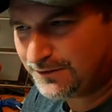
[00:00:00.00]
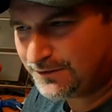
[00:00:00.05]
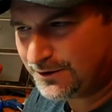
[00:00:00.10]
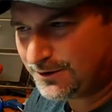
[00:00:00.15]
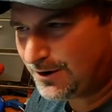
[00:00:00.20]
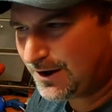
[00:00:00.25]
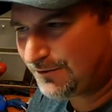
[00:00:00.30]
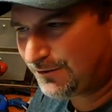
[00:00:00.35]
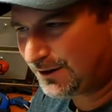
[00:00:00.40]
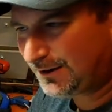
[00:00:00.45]
If
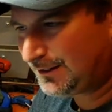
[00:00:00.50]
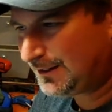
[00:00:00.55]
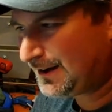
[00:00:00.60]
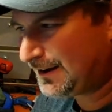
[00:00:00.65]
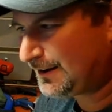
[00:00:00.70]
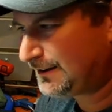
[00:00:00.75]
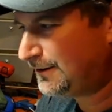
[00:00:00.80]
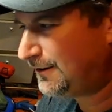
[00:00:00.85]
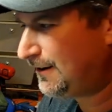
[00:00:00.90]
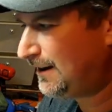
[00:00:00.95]
you don't have a
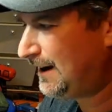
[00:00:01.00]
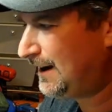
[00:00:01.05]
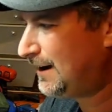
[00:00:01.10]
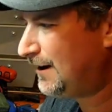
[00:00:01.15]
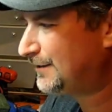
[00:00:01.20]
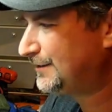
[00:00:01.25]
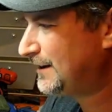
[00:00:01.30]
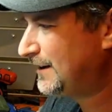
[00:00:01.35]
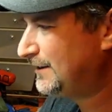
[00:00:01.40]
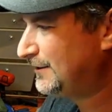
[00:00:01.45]
clock in your
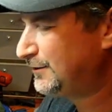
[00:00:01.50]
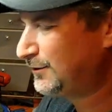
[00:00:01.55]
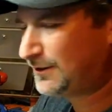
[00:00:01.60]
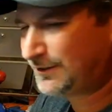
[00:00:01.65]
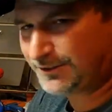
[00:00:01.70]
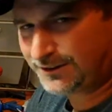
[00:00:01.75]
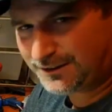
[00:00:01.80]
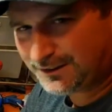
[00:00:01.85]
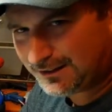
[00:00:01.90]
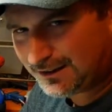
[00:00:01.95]
house, I just
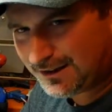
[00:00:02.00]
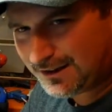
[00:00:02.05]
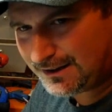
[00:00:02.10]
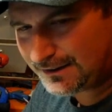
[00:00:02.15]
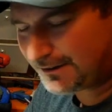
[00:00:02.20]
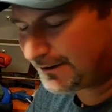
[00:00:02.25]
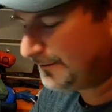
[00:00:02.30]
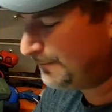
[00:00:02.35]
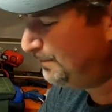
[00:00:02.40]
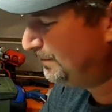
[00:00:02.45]
look at the
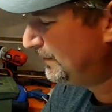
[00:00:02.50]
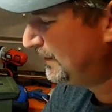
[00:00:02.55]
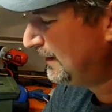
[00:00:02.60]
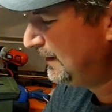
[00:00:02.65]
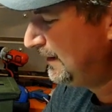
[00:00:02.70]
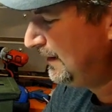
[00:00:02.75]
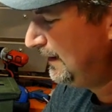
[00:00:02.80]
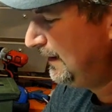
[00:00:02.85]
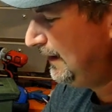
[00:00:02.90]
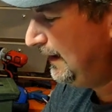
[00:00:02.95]
clock
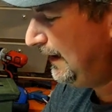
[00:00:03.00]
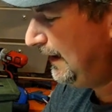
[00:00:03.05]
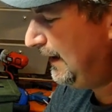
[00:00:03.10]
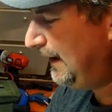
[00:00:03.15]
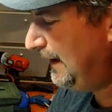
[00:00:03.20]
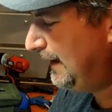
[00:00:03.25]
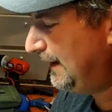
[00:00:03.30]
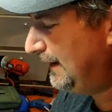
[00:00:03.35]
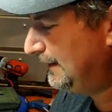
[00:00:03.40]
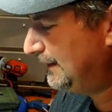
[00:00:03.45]

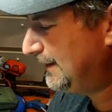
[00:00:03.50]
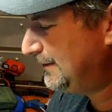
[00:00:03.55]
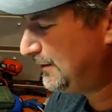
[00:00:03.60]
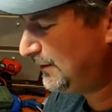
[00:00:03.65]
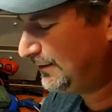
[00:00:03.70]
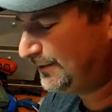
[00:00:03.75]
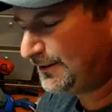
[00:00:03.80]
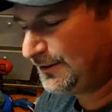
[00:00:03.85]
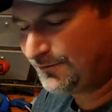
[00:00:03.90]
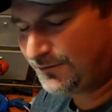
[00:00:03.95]
and let
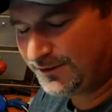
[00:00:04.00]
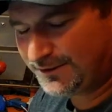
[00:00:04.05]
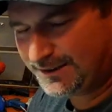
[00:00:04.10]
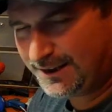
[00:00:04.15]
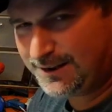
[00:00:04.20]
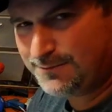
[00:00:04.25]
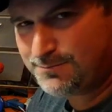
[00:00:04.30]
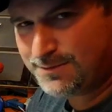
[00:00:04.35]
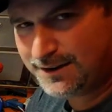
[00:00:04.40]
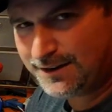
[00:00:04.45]
this sit for
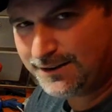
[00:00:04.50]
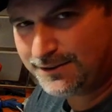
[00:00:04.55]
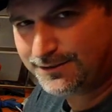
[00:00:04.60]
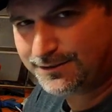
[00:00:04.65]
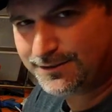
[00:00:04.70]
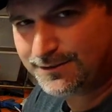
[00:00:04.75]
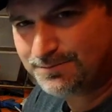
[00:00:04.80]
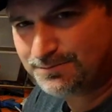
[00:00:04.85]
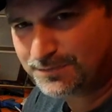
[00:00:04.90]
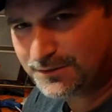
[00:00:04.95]
10
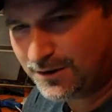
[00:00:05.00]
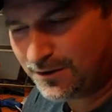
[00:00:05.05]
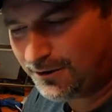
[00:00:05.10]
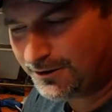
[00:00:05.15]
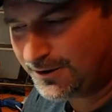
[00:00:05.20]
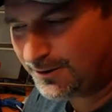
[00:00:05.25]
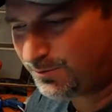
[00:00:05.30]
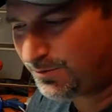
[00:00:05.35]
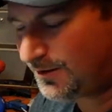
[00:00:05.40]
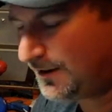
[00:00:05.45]
minutes
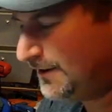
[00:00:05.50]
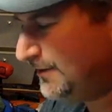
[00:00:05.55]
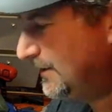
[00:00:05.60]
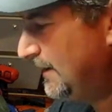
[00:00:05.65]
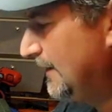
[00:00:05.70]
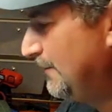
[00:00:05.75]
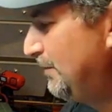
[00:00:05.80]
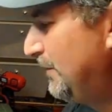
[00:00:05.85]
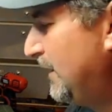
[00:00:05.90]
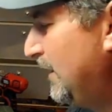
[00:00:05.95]
on your
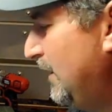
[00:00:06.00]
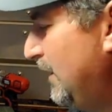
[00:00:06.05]
project.